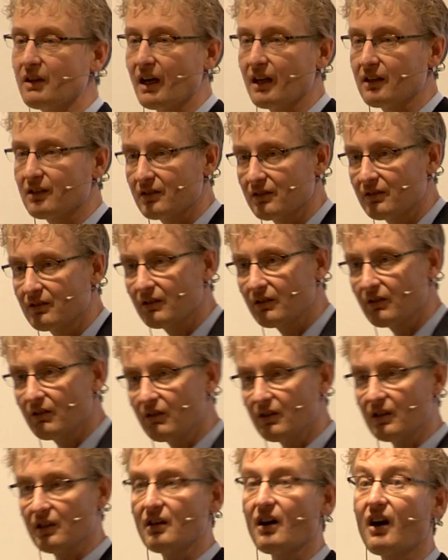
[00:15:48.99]
that's
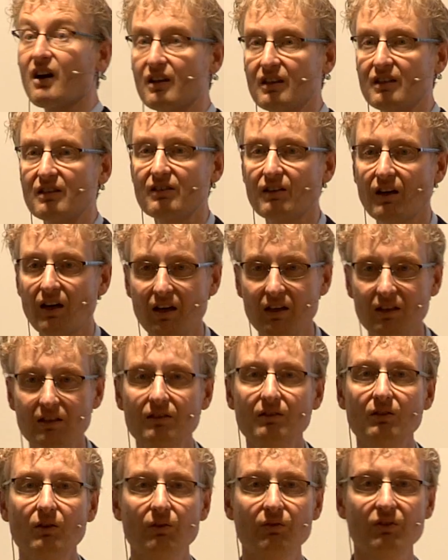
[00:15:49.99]
the ugly
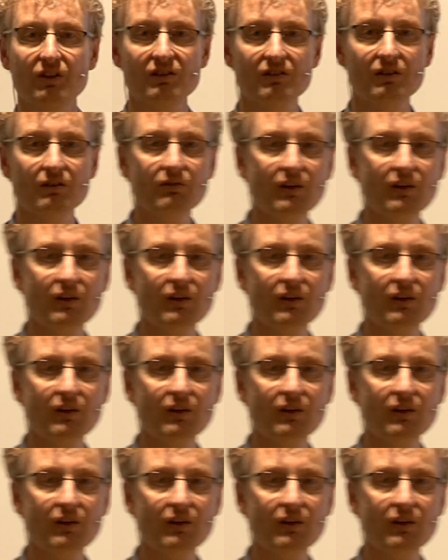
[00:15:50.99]
side of this